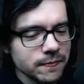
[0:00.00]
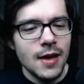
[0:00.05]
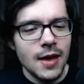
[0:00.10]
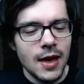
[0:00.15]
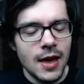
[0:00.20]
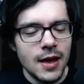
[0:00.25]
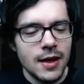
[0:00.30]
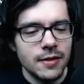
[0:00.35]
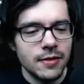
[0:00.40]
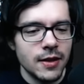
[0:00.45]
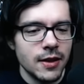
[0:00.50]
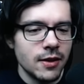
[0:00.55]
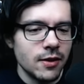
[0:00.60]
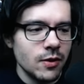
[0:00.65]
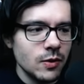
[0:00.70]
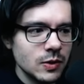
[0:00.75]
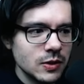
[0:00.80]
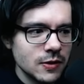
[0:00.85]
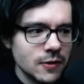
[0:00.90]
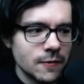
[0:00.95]
And they
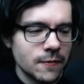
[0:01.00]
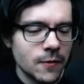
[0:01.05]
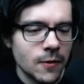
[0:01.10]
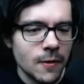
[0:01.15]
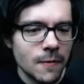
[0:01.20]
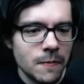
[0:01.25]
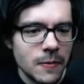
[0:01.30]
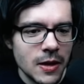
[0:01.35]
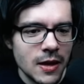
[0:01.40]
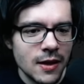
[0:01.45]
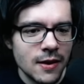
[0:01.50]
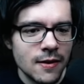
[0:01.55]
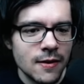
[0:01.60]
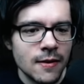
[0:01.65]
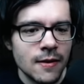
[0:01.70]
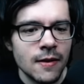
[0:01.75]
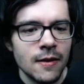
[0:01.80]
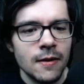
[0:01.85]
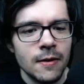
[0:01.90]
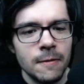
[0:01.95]
use it for a bit,
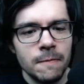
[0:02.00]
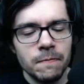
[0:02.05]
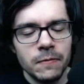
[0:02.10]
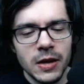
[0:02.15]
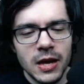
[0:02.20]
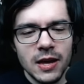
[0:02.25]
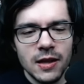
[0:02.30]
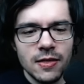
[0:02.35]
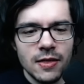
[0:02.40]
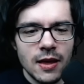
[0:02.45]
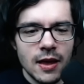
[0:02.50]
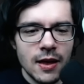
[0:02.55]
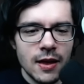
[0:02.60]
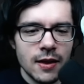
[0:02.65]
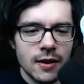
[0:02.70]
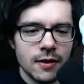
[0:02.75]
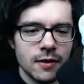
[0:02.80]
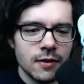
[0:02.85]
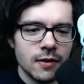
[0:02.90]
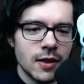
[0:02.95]
and
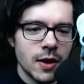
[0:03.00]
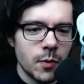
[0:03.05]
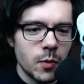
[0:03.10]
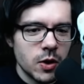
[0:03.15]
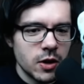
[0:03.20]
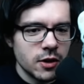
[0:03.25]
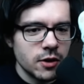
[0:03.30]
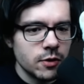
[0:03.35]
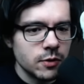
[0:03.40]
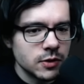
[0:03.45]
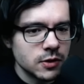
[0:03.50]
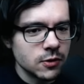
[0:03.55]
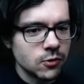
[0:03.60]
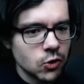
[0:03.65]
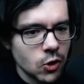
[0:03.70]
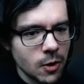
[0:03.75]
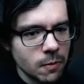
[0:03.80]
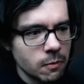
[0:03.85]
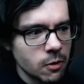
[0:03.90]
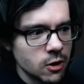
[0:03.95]
then they want to use the
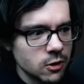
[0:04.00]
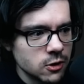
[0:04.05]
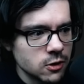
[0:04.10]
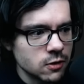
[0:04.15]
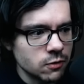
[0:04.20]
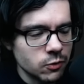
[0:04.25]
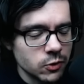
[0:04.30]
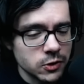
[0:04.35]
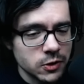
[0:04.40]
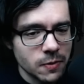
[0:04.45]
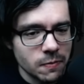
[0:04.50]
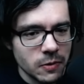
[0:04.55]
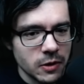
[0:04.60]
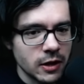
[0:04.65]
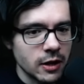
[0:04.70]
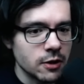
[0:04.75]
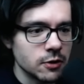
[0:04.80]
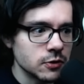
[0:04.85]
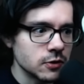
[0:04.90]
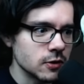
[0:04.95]
charm notches for something
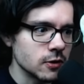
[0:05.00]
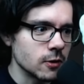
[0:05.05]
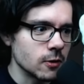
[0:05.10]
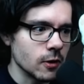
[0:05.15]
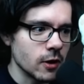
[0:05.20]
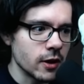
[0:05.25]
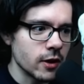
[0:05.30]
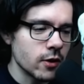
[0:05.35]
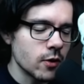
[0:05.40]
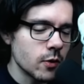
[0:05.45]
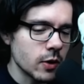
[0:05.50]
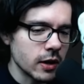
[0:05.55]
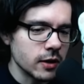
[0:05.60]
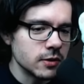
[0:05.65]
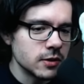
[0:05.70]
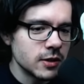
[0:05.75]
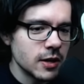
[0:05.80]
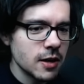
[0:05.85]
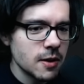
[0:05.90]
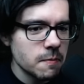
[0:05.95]
else, and they're like, okay,
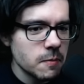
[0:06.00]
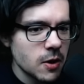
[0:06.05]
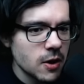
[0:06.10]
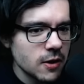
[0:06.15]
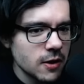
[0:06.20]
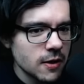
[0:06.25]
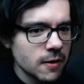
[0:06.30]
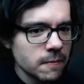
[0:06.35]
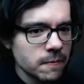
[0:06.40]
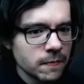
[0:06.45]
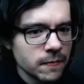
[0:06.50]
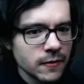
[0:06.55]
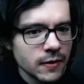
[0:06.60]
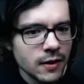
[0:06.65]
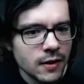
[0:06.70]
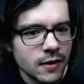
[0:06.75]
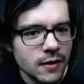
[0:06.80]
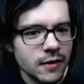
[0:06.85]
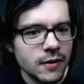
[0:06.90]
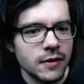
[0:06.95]
Steady Body,
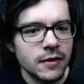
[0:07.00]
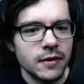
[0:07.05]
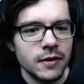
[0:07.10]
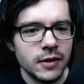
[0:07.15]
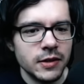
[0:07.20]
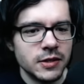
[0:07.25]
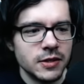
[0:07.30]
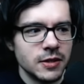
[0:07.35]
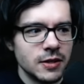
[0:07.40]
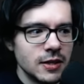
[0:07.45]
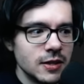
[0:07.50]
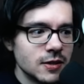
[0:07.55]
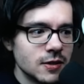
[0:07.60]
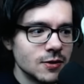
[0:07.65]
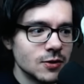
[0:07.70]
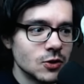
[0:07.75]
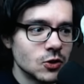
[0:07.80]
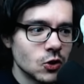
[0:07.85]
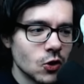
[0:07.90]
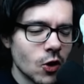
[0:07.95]
it's a
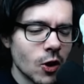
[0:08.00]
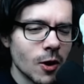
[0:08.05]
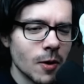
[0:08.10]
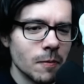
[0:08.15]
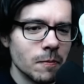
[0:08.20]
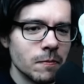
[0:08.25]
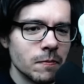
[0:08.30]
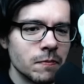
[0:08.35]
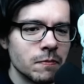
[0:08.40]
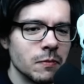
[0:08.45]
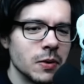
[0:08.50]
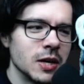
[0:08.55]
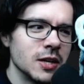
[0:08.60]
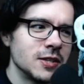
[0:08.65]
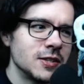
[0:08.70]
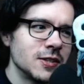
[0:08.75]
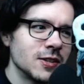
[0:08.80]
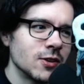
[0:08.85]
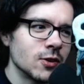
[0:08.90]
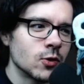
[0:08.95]
decent charm, but
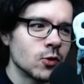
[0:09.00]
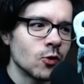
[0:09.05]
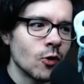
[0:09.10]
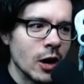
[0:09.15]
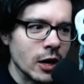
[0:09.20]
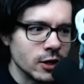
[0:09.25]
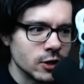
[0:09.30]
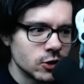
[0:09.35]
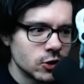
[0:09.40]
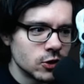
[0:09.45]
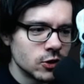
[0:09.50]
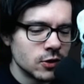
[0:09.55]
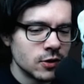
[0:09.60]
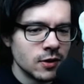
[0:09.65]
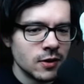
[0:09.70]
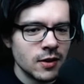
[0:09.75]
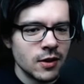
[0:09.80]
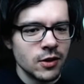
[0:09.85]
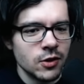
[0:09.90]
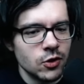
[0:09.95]
it's a crutch.
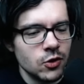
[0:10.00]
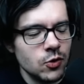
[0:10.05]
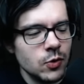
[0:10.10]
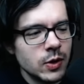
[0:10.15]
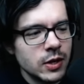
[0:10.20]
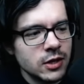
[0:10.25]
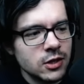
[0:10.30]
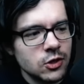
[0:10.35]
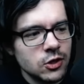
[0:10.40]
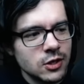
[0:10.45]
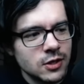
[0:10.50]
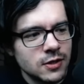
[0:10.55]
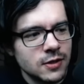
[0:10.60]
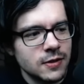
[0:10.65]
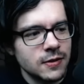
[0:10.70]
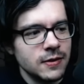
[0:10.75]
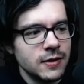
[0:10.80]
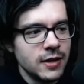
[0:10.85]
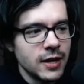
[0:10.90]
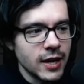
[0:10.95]
You can
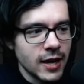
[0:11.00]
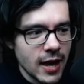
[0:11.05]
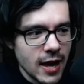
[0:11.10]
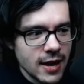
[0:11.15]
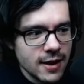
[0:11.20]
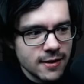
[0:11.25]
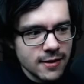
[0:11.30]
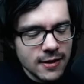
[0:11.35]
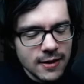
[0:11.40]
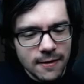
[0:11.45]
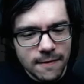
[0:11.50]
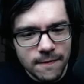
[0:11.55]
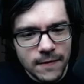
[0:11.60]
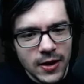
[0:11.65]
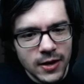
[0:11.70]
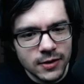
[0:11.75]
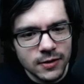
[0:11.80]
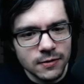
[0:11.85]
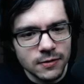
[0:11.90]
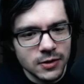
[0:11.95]
just negate the
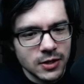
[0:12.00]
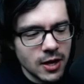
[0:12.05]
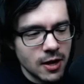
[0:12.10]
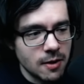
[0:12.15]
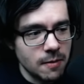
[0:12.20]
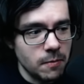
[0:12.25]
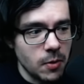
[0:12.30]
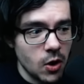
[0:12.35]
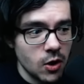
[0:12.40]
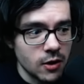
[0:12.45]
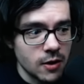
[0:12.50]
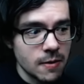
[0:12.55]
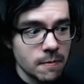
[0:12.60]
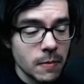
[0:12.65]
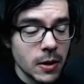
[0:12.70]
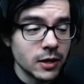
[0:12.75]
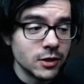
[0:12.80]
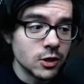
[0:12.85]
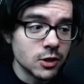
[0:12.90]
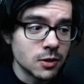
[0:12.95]
effect of Steady Body
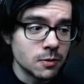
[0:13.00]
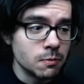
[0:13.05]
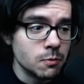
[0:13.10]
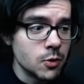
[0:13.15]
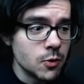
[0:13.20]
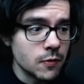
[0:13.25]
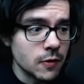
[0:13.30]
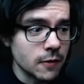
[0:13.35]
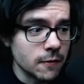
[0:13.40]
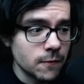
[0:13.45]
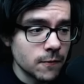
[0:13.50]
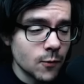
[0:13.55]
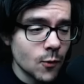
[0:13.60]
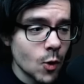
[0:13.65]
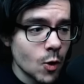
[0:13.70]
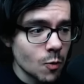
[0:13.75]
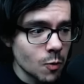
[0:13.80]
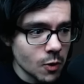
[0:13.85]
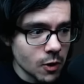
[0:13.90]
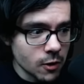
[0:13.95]
by just moving
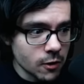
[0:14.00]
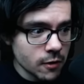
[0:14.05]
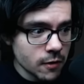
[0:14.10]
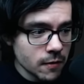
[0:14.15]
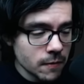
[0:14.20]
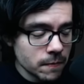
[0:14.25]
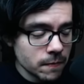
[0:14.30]
forward